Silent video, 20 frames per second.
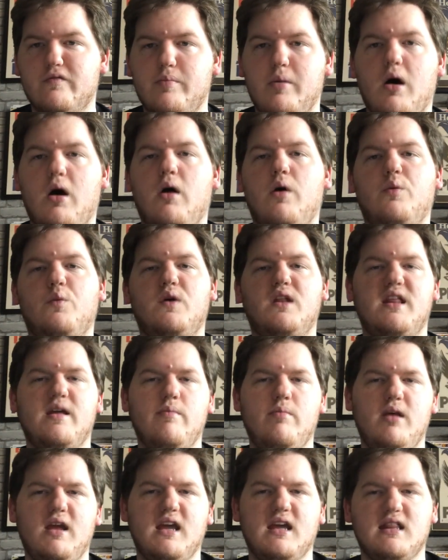But with him
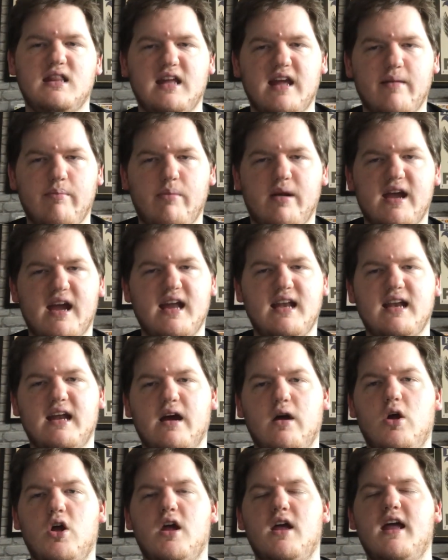being in the NBA now,
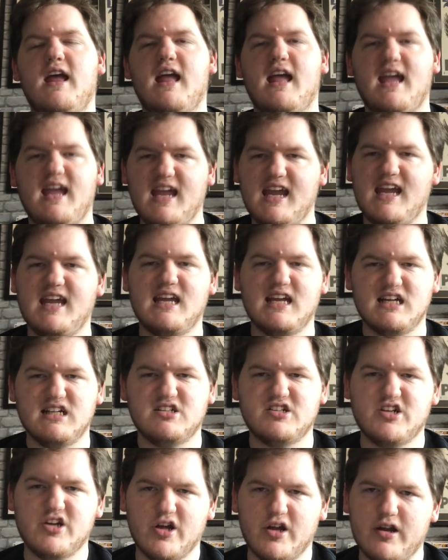he is
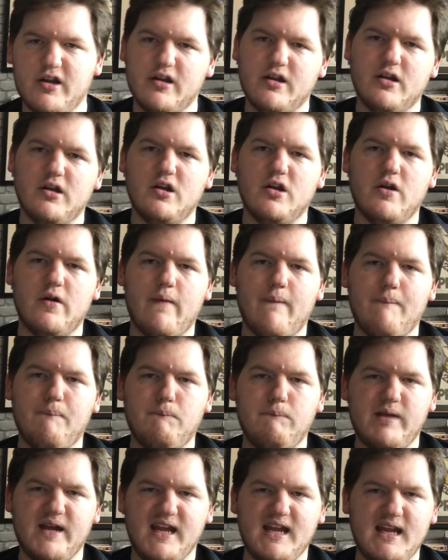going to
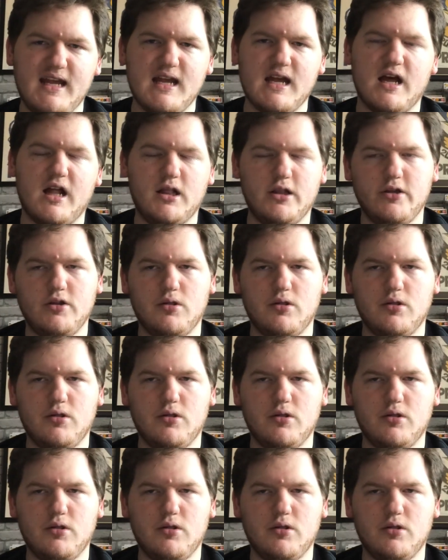be a